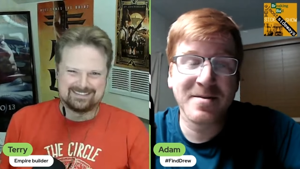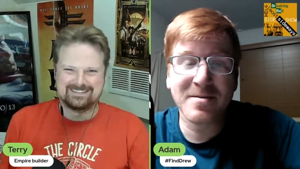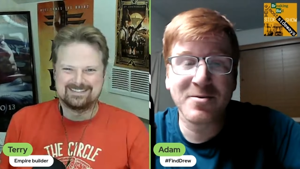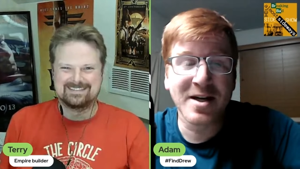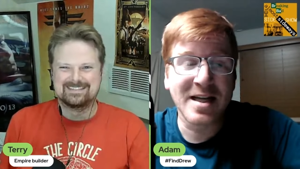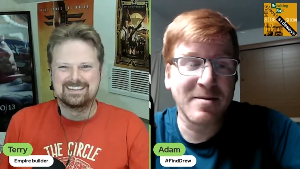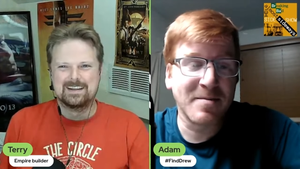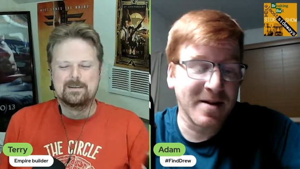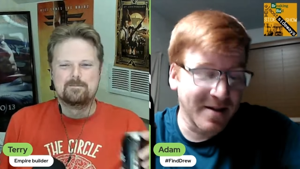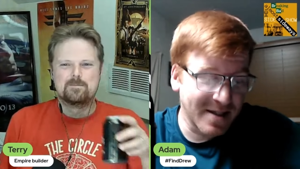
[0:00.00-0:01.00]
Speaker 1: I'm trying to keep
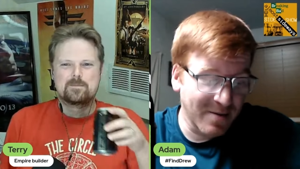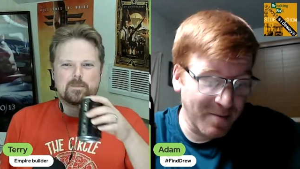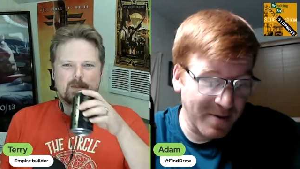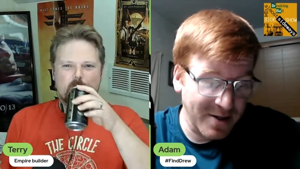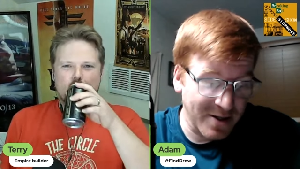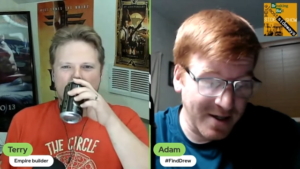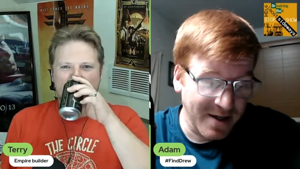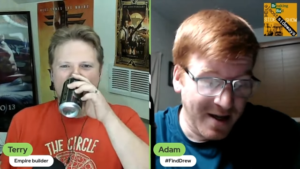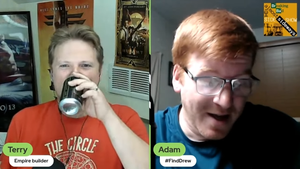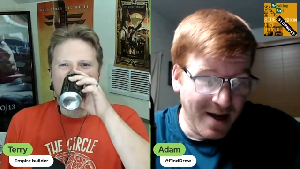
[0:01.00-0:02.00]
it somewhat PG.
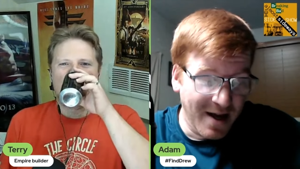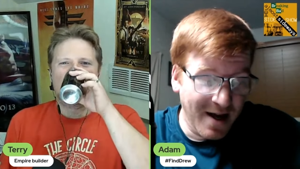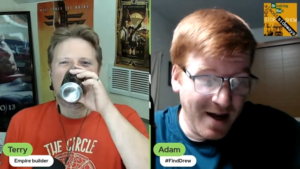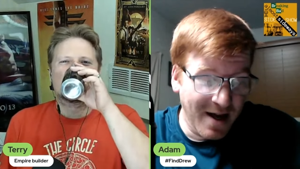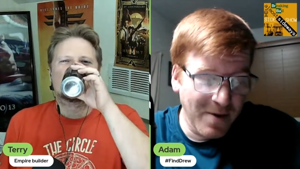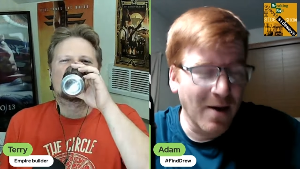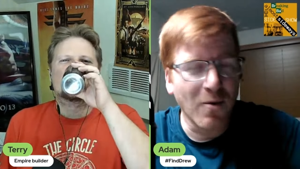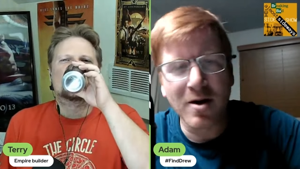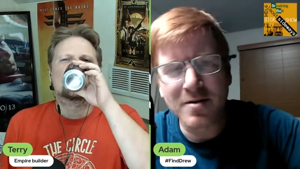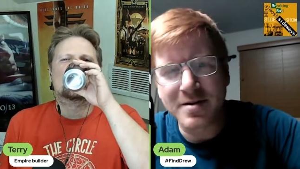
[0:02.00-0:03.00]
Uh, but yeah,
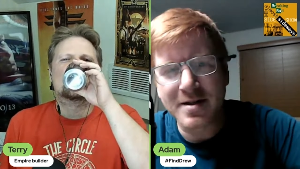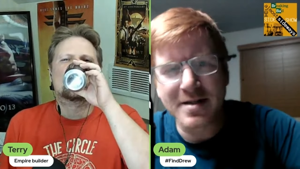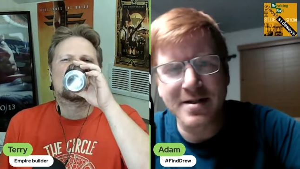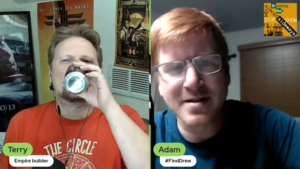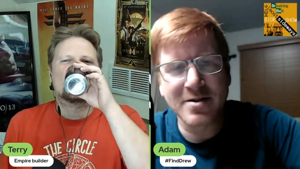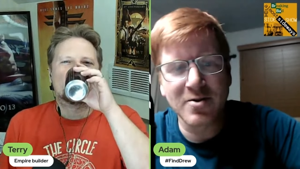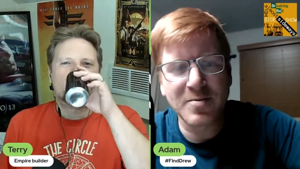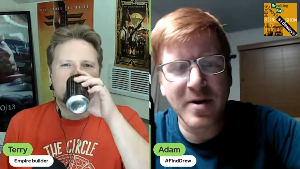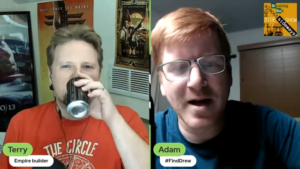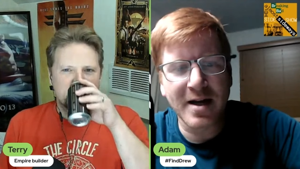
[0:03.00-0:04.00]
Walt is the
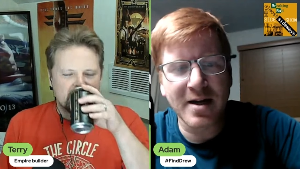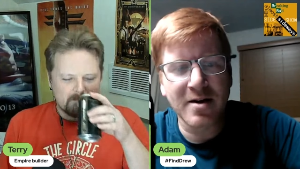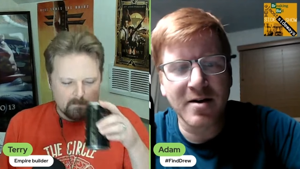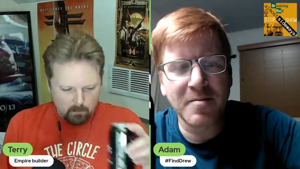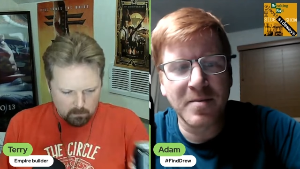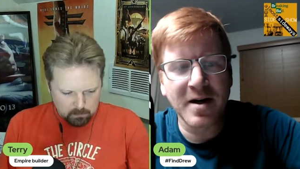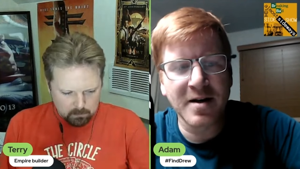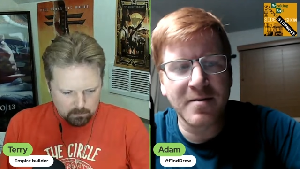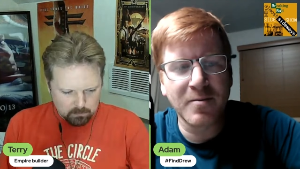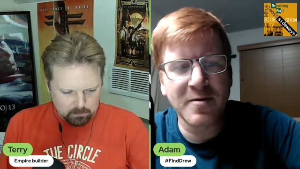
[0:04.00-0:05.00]
douchebag here. But
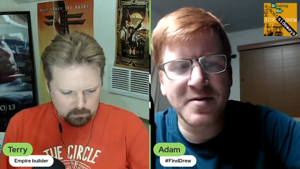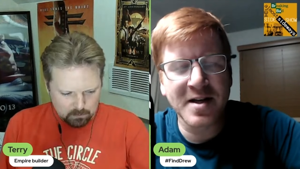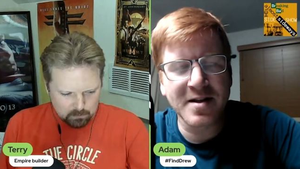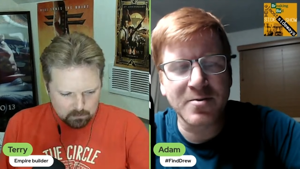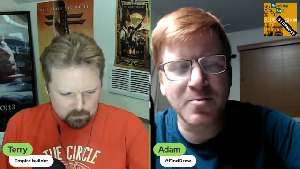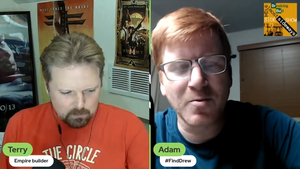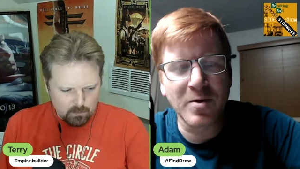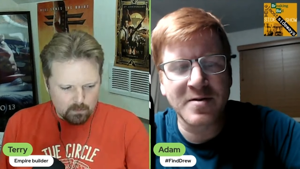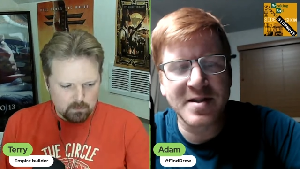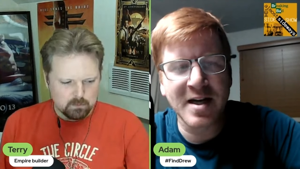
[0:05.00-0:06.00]
we've said this.
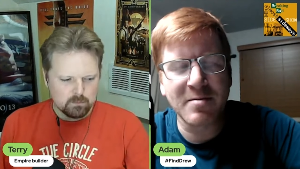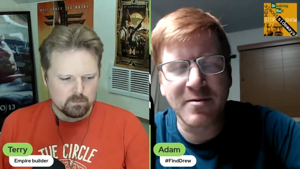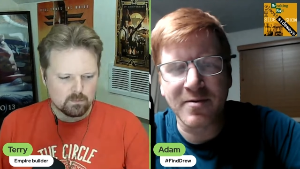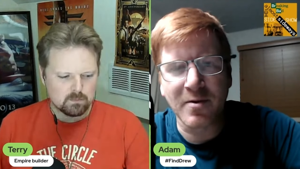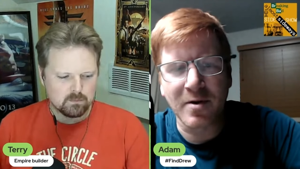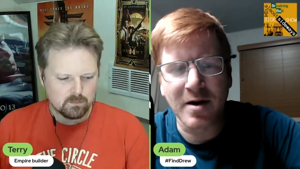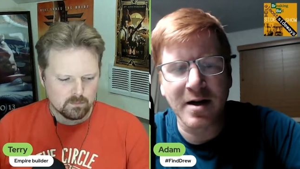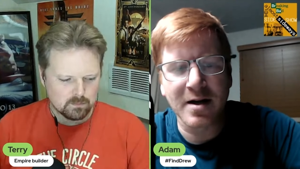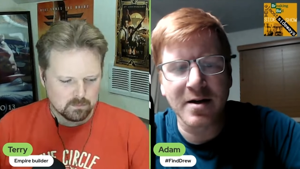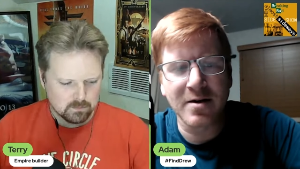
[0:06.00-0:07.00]
We've said it before.
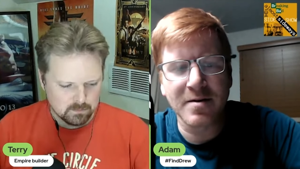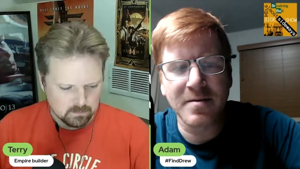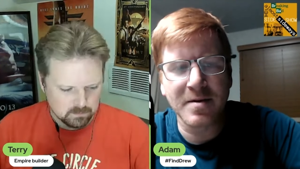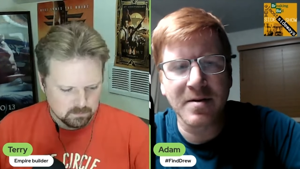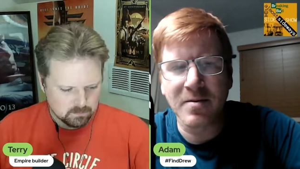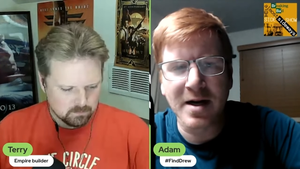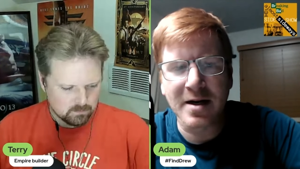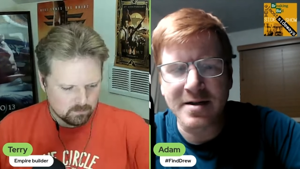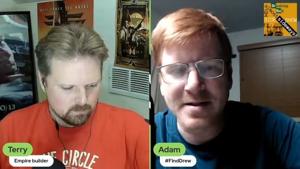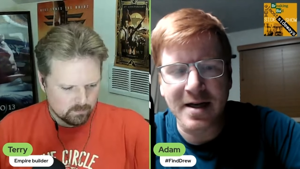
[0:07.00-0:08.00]
Uh, we're not
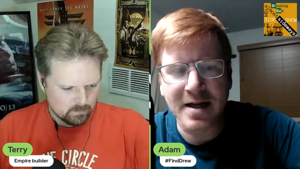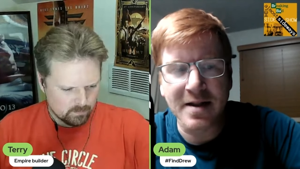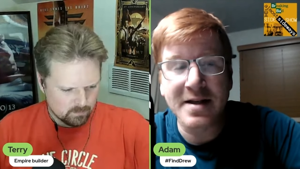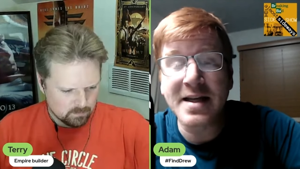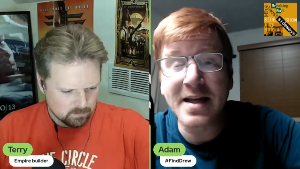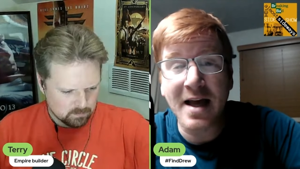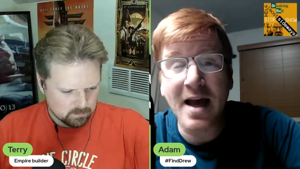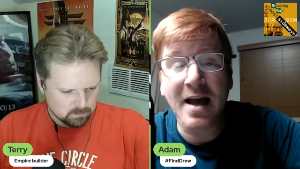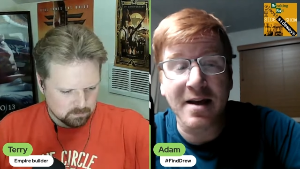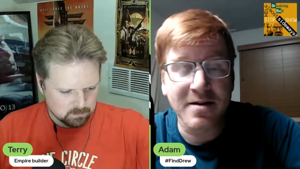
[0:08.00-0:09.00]
going to say it again. The
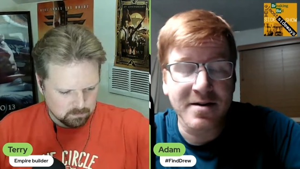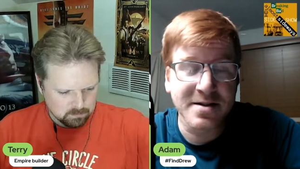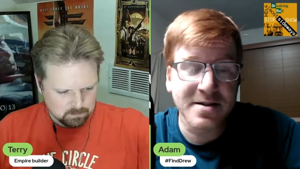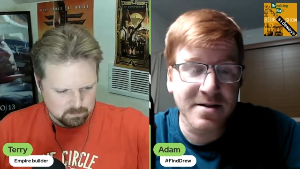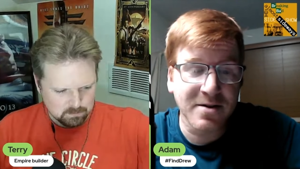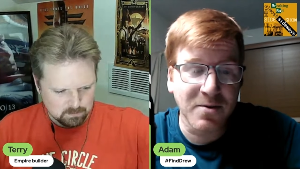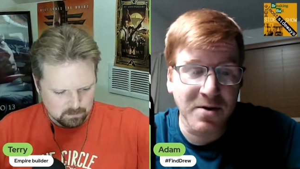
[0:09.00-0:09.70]
DEA is the